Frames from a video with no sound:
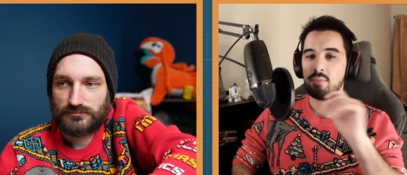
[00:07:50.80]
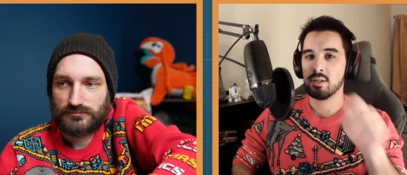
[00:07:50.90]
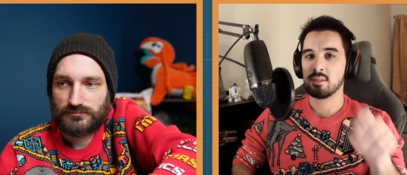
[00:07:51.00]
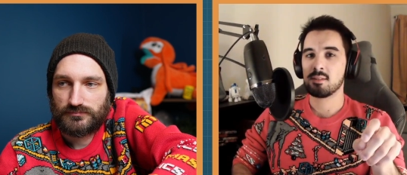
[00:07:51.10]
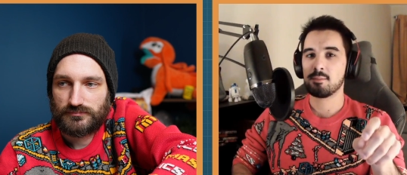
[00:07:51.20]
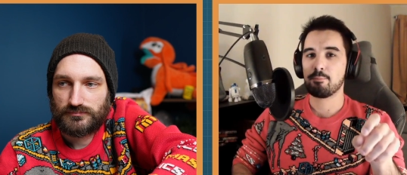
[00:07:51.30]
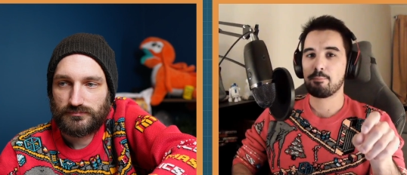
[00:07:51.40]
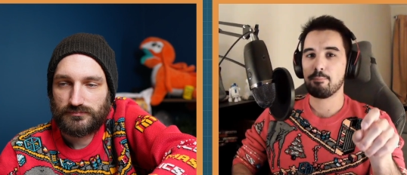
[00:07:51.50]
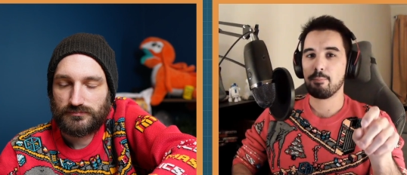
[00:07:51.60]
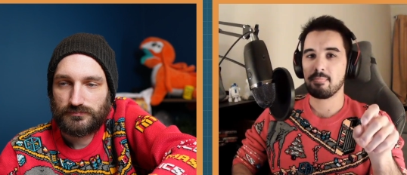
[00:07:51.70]
Speaker 1: But
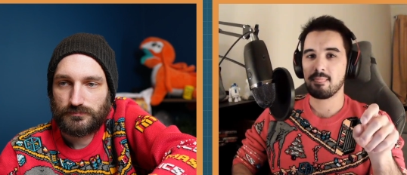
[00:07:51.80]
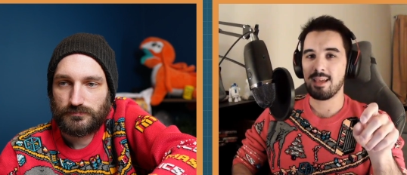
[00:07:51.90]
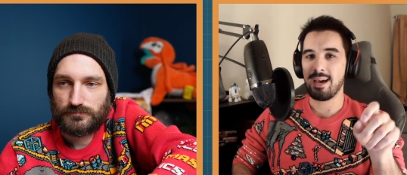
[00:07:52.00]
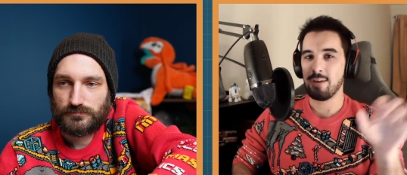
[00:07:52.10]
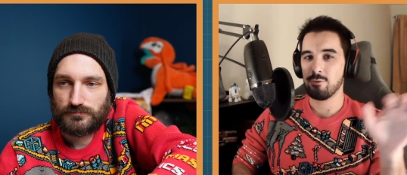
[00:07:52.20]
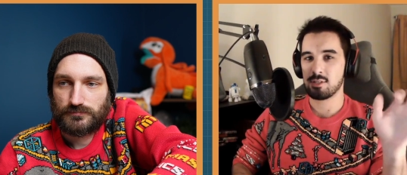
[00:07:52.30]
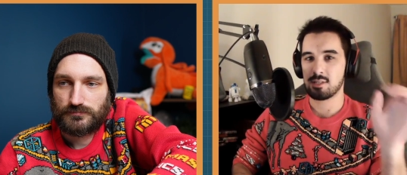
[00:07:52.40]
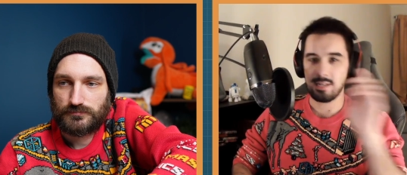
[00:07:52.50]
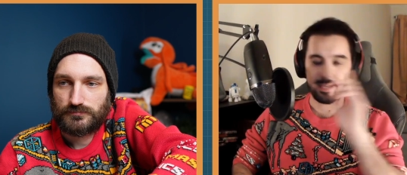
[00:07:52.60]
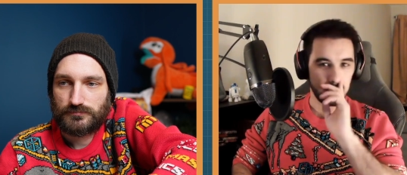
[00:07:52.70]
I
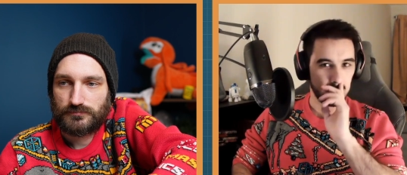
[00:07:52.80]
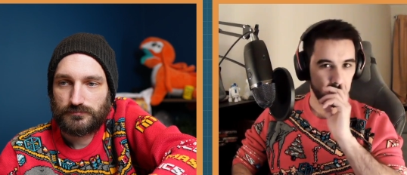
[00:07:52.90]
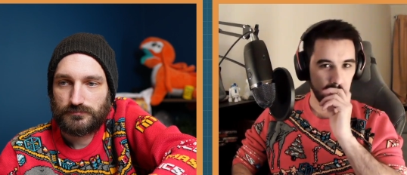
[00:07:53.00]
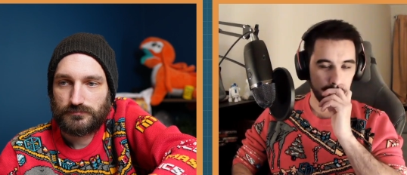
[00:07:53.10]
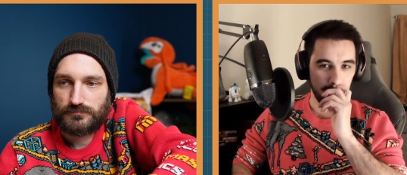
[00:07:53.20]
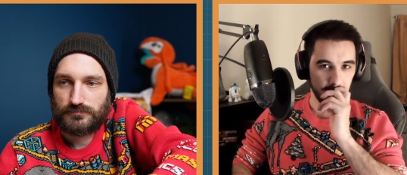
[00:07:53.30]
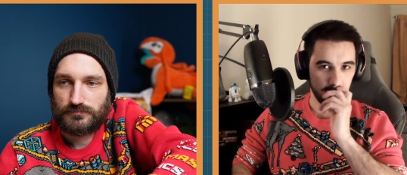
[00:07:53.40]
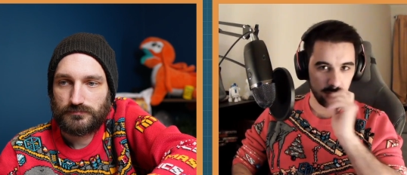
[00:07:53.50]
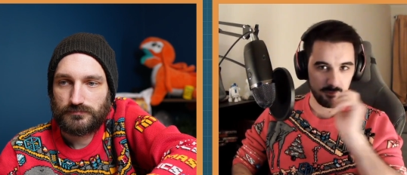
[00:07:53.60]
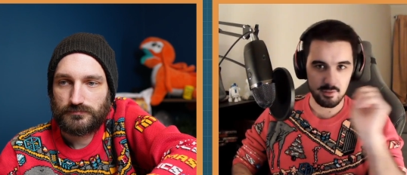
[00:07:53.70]
was like the
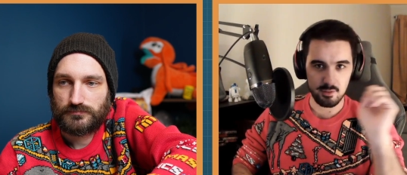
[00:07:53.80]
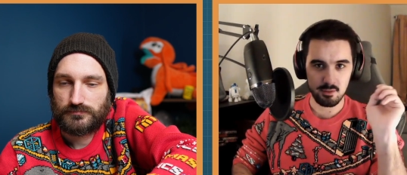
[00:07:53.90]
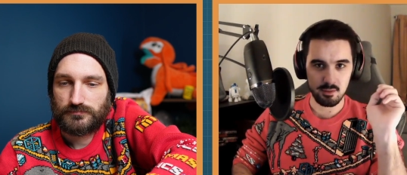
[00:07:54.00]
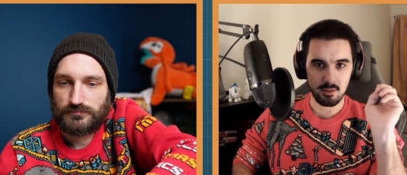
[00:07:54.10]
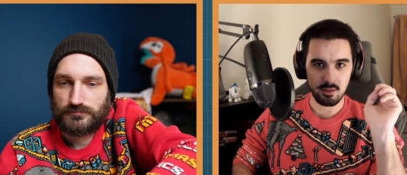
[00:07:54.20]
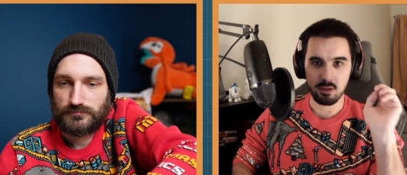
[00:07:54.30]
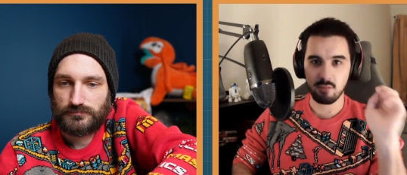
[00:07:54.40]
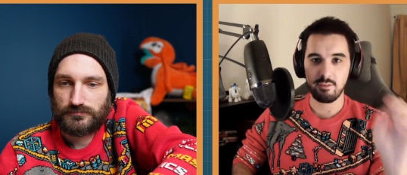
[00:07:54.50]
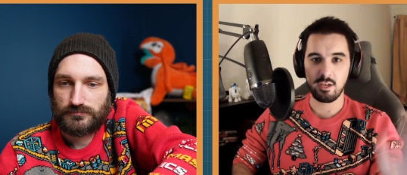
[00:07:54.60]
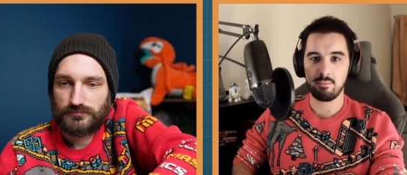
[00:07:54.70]
amount of
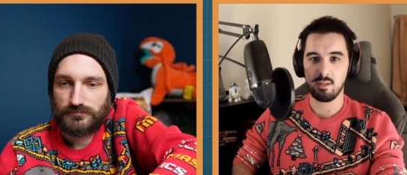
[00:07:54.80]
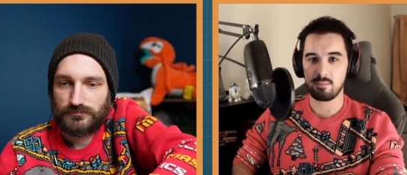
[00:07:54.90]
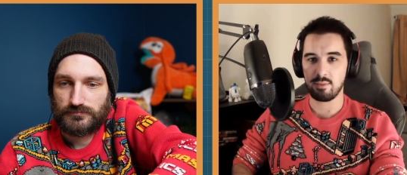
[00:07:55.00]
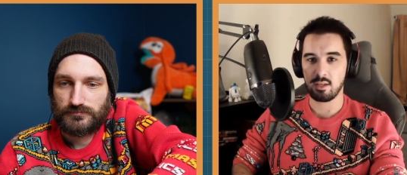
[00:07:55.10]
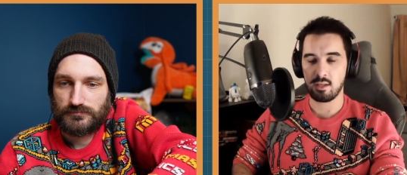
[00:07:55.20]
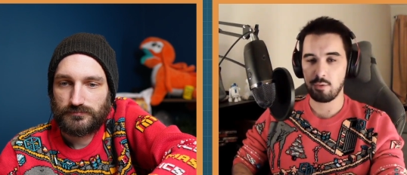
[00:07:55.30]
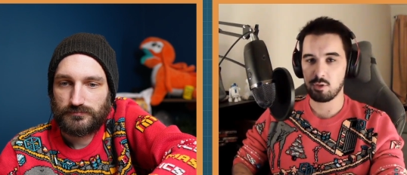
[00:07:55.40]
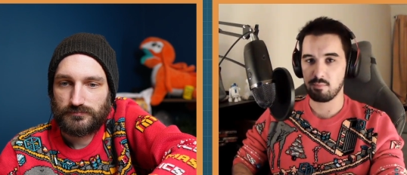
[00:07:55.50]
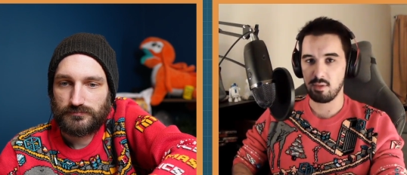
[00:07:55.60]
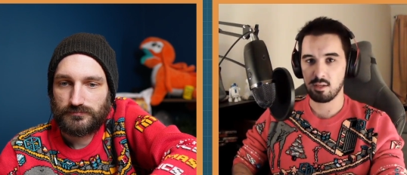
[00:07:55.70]
conveyor belt spaghetti I
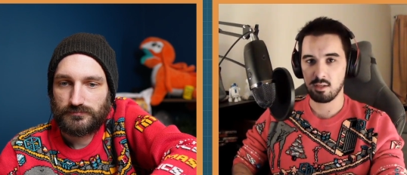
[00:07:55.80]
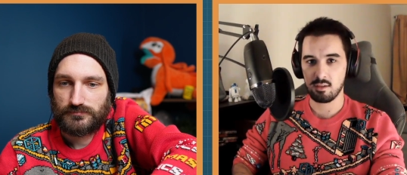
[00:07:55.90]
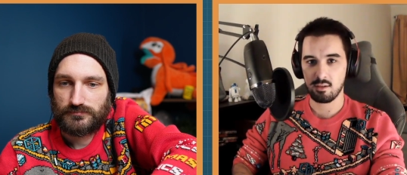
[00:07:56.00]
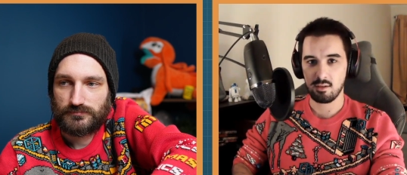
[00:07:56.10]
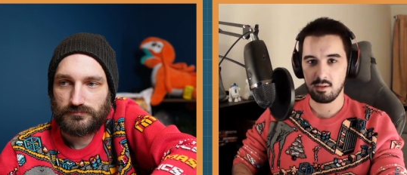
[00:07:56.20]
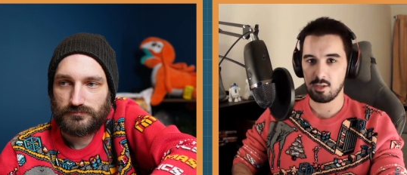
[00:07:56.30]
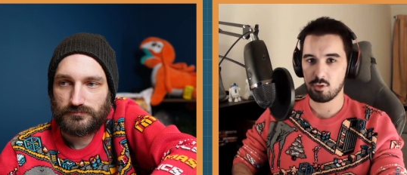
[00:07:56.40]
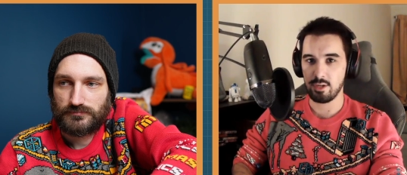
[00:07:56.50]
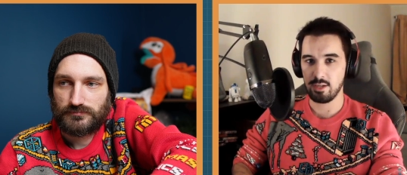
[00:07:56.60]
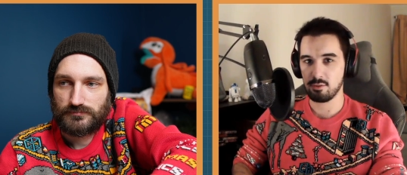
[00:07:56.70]
was making,
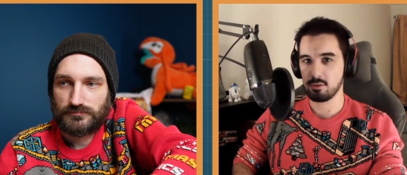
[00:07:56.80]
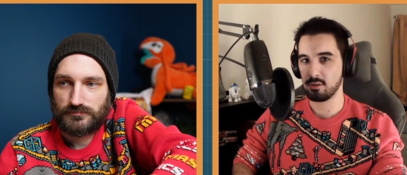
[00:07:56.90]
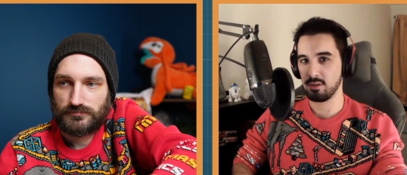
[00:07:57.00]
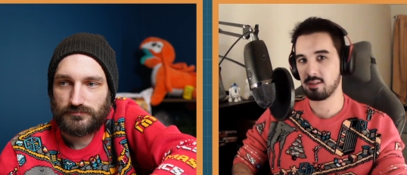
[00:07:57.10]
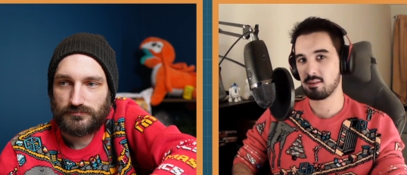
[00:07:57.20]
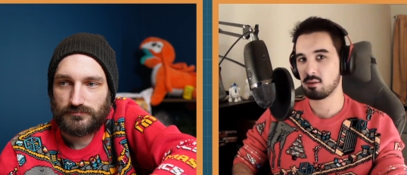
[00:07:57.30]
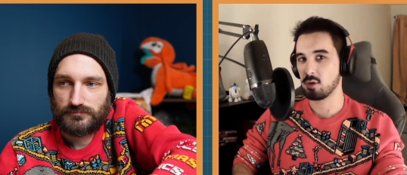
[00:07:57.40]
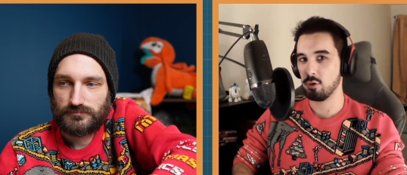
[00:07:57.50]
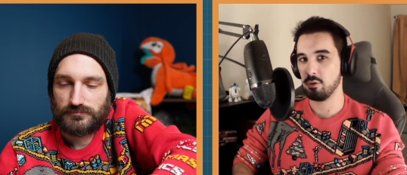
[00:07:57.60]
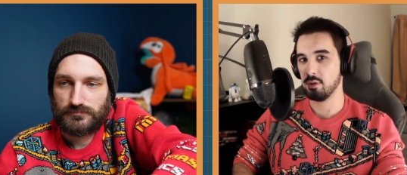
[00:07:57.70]
like trying to connect
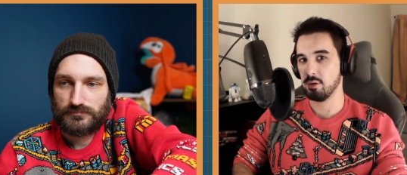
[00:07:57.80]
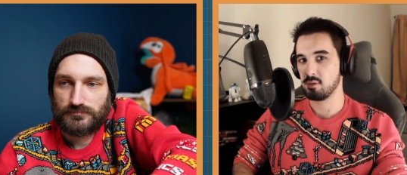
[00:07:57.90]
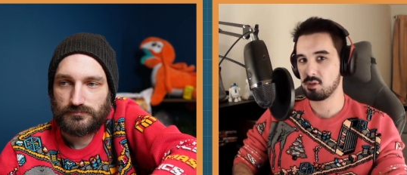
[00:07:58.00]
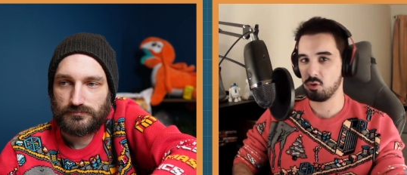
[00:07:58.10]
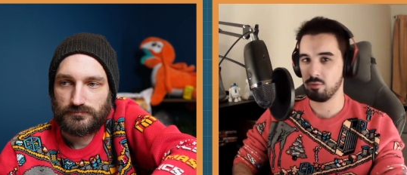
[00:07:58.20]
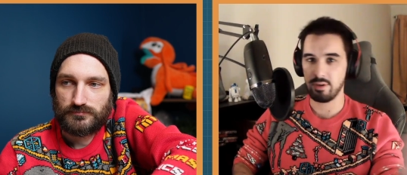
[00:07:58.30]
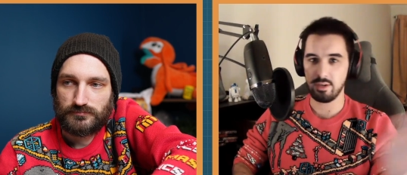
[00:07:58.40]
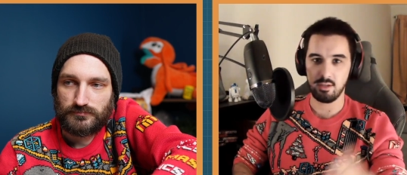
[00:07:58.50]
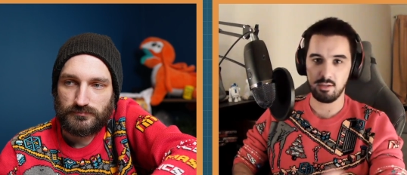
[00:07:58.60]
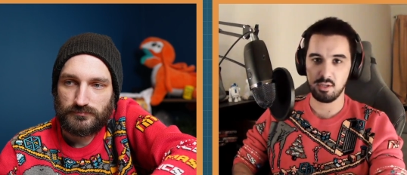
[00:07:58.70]
coal nodes to
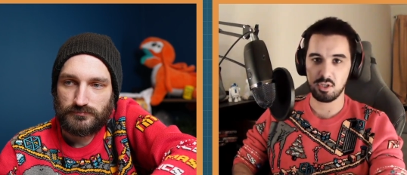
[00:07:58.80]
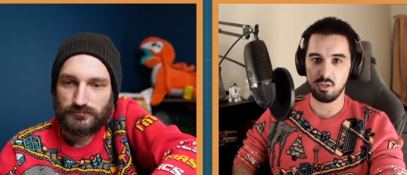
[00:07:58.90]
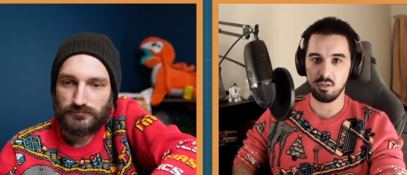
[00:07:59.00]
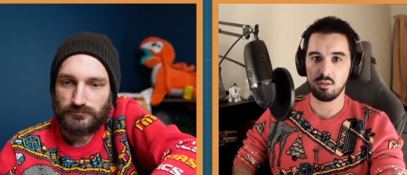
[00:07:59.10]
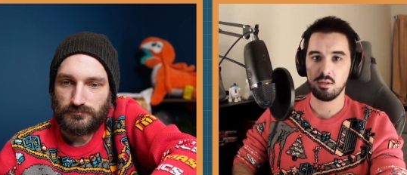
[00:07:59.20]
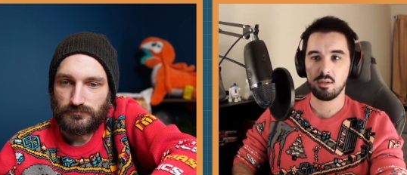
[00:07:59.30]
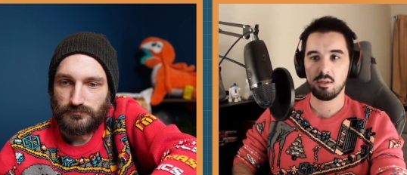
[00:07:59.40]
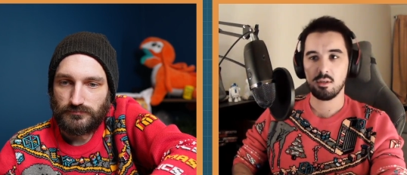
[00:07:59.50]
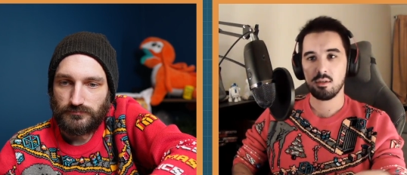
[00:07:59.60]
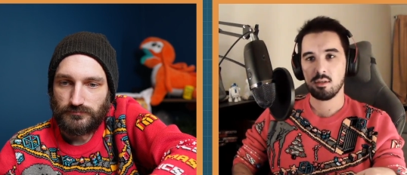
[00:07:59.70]
my initial,
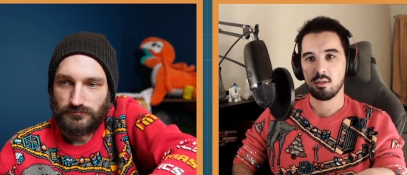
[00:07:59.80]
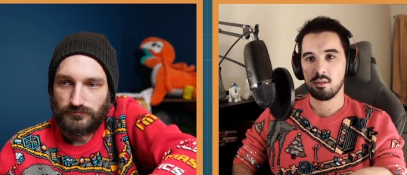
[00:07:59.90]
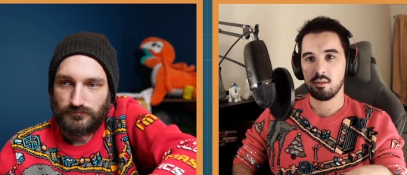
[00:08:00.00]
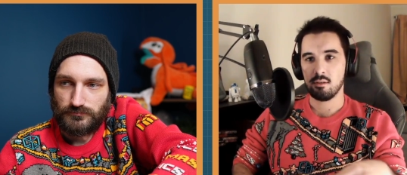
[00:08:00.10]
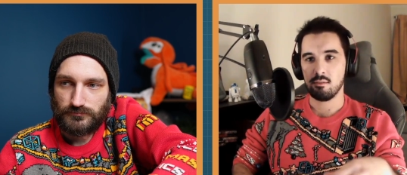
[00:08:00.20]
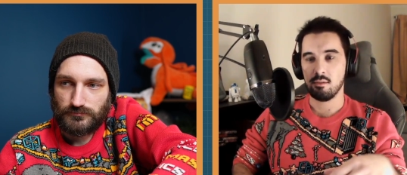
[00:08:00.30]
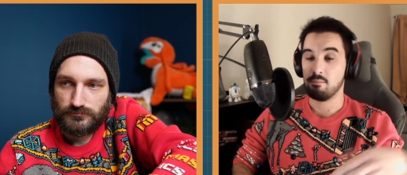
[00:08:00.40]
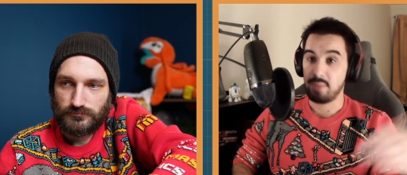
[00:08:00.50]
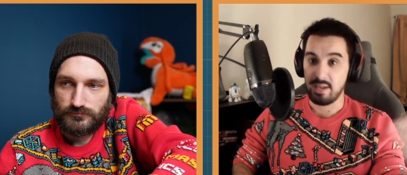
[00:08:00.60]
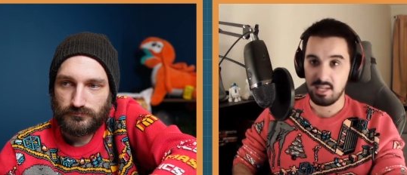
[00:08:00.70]
well,
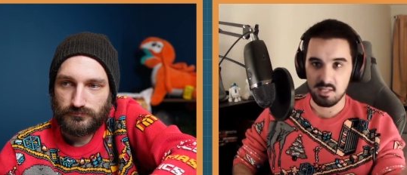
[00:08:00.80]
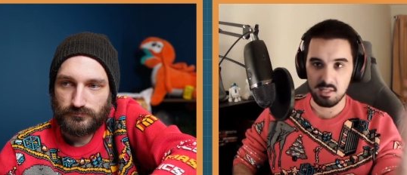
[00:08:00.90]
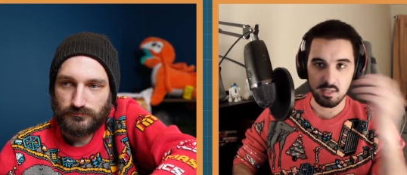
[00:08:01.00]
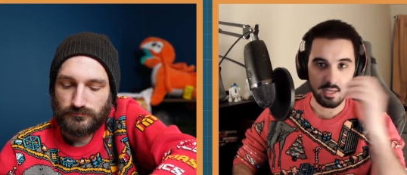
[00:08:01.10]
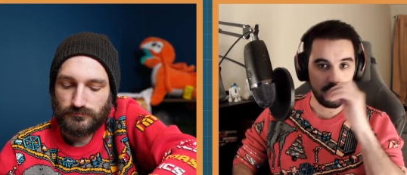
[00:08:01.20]
base is